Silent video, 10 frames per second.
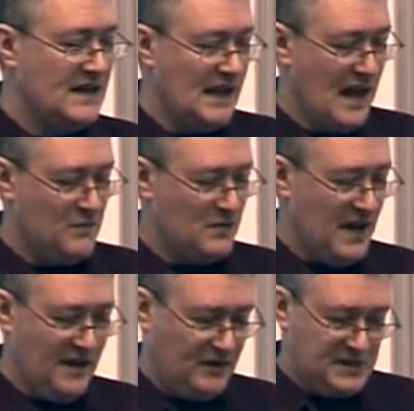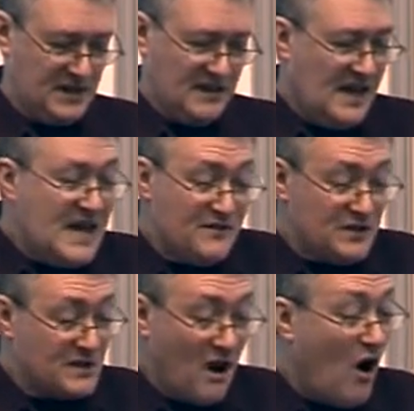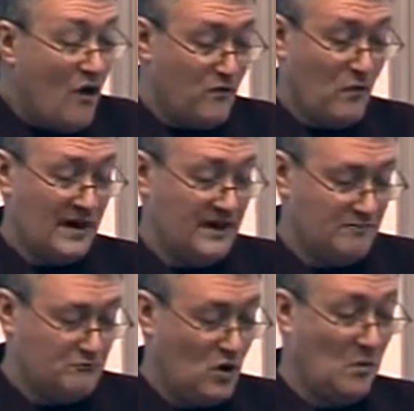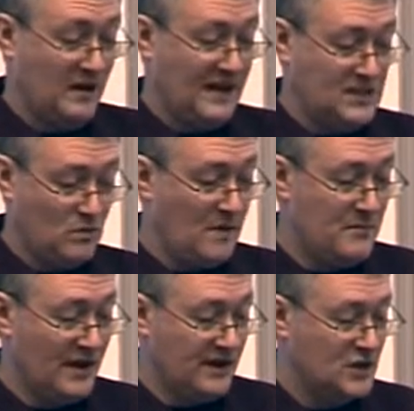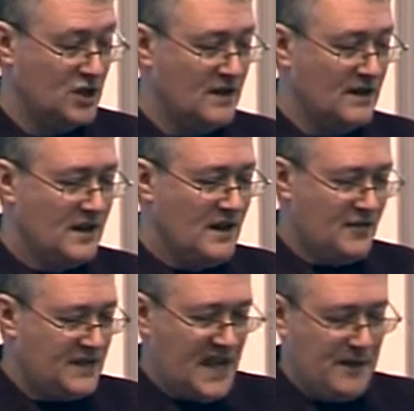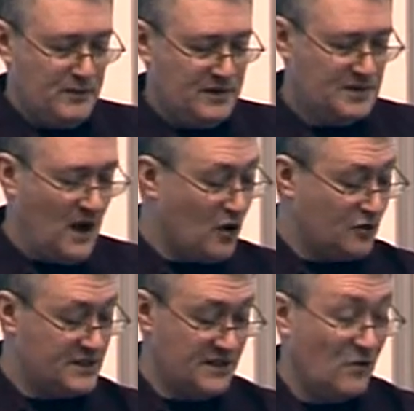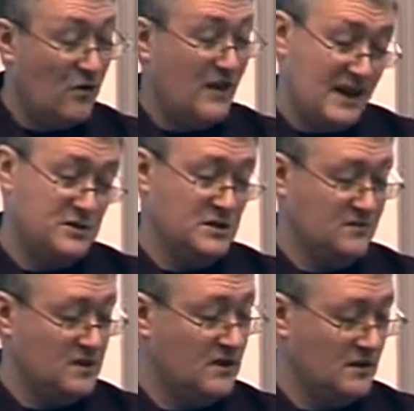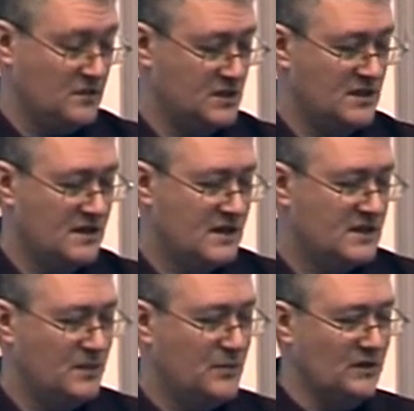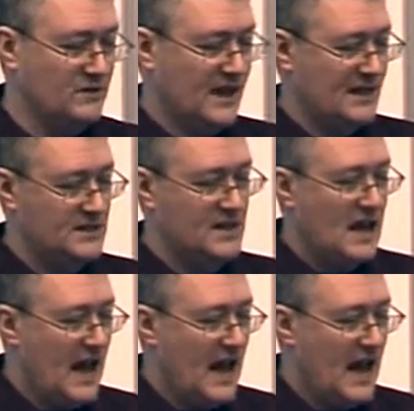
If it's an even halfway complicated web page, this happens hundreds, if not thousands, of times to build that